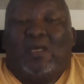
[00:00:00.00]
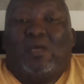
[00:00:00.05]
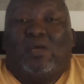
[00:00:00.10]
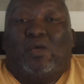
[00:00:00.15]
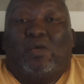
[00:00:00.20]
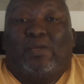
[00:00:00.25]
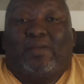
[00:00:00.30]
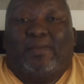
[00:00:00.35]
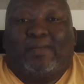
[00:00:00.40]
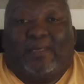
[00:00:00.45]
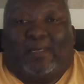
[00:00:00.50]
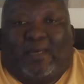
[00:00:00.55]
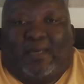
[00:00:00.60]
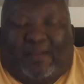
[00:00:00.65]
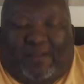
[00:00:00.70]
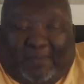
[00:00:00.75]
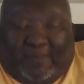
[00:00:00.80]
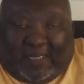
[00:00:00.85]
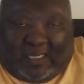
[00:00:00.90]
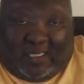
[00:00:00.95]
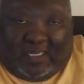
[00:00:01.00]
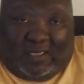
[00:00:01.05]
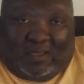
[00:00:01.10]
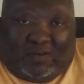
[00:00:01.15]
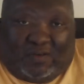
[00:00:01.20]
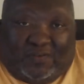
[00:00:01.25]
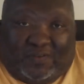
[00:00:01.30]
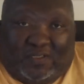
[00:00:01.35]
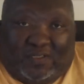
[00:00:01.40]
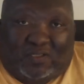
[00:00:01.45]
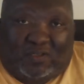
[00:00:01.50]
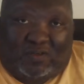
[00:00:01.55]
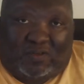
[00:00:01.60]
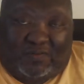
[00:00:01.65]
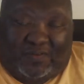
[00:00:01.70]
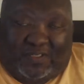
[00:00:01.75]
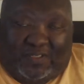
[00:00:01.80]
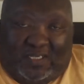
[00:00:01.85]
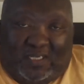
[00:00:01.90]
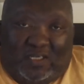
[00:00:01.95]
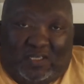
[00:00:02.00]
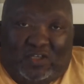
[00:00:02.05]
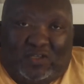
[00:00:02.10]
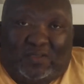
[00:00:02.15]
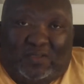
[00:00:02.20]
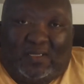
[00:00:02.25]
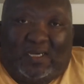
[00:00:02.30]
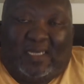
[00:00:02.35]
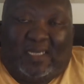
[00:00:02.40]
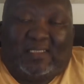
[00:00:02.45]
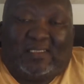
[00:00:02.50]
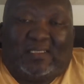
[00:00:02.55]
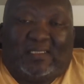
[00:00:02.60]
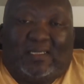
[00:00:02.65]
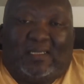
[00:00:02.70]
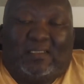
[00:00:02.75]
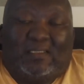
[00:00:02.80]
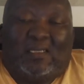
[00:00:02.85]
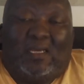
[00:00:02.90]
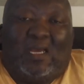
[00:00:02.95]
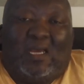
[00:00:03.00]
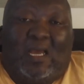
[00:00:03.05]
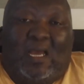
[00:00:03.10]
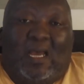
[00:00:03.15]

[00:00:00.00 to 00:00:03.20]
Earlier, at the beginning of this conversation, I said